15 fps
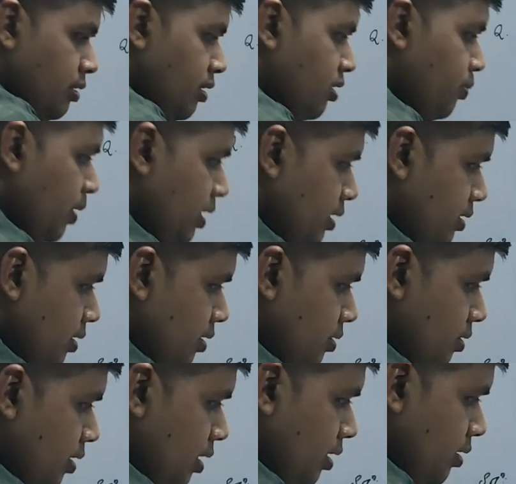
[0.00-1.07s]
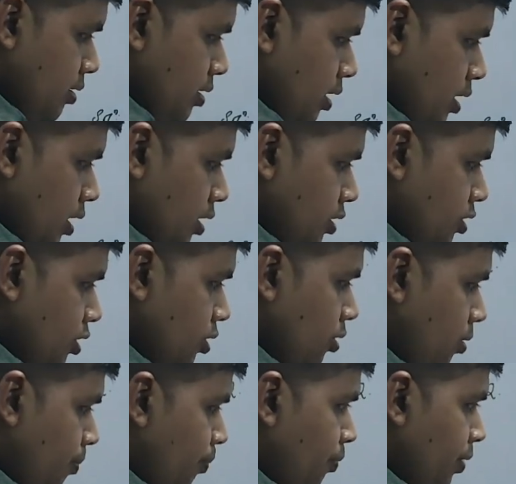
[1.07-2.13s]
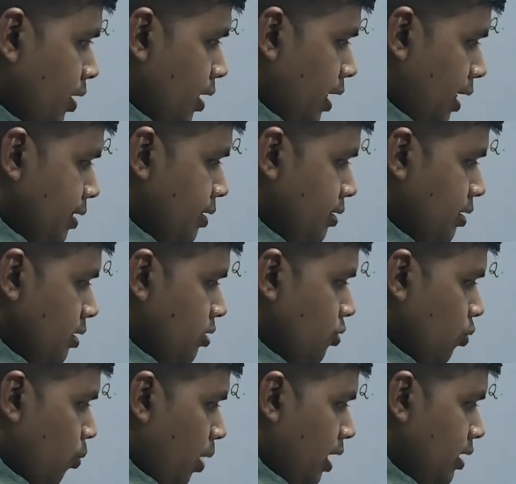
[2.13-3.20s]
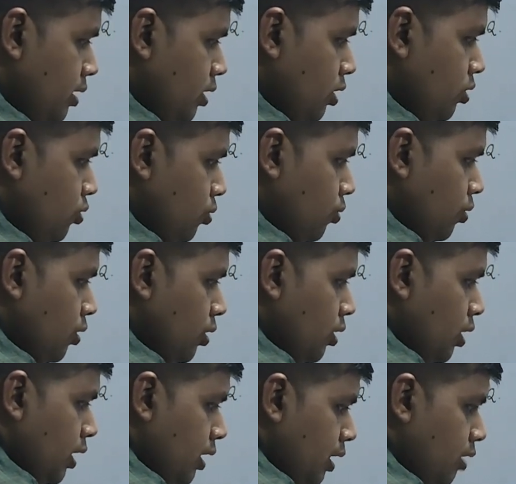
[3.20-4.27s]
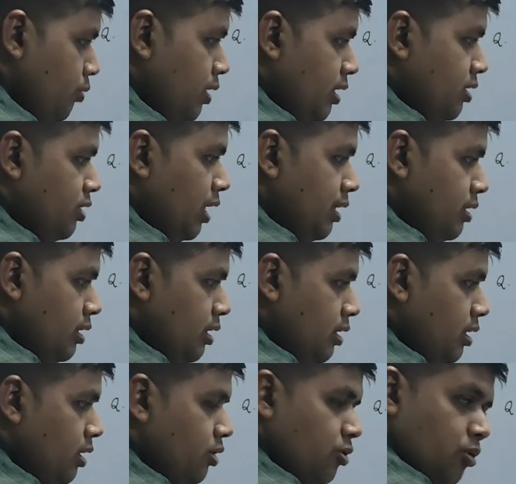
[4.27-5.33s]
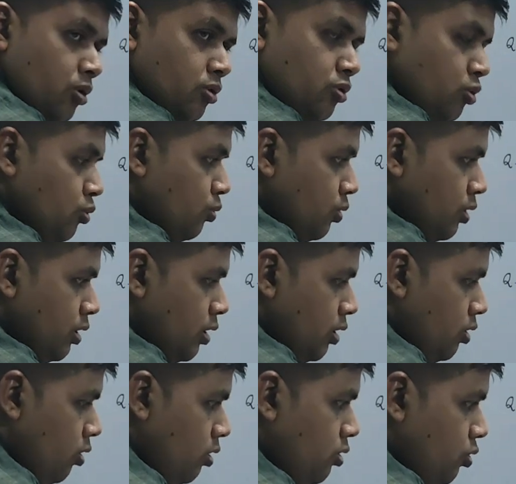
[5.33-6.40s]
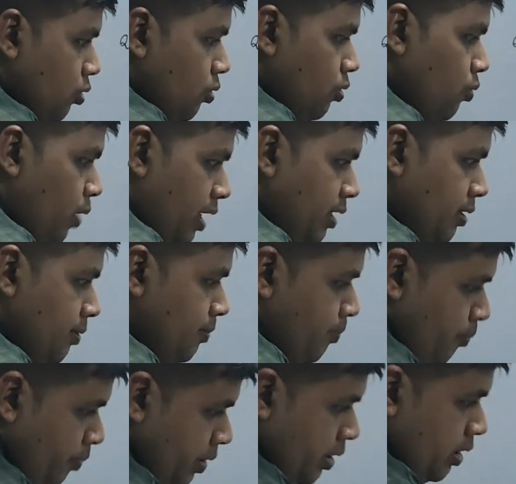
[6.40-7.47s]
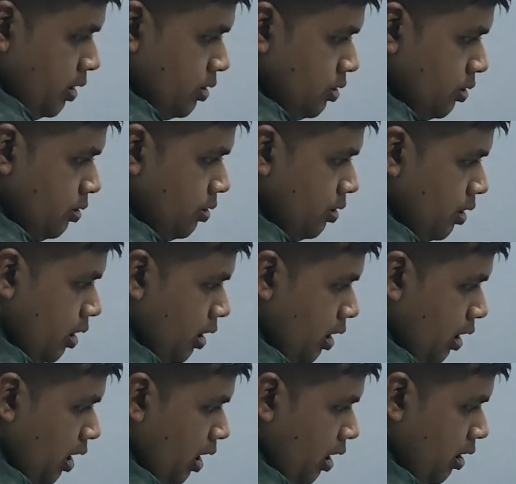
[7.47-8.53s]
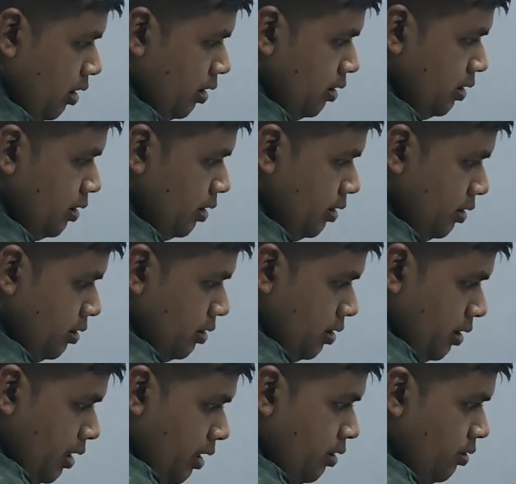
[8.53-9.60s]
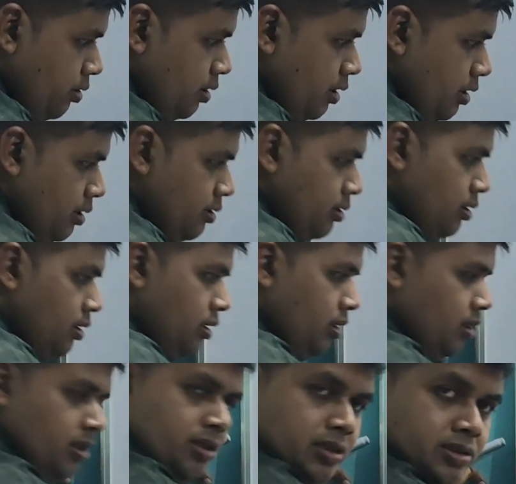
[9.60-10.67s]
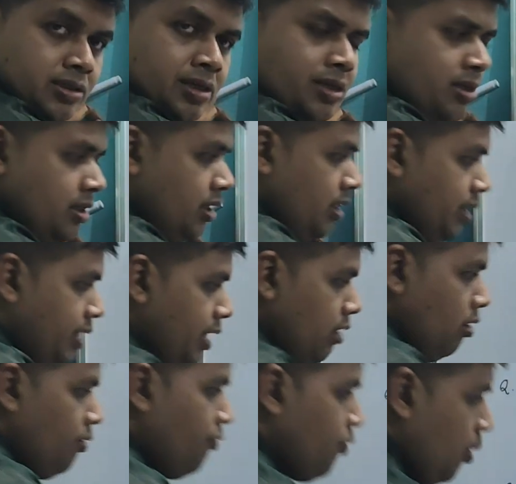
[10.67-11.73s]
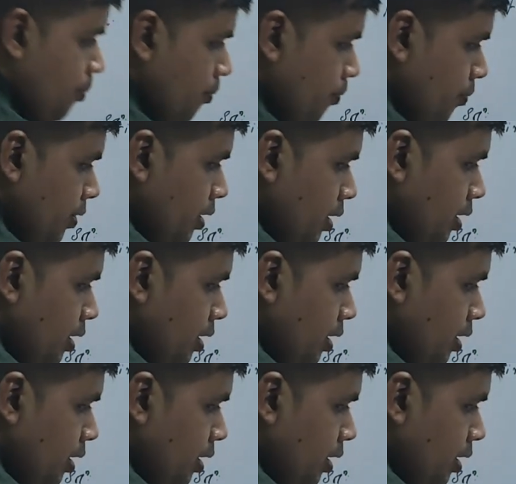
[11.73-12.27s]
6 minus 6 is 0. And this is 1, 2. Here we are changing the row 2, not row 1. So here it is in echelon form.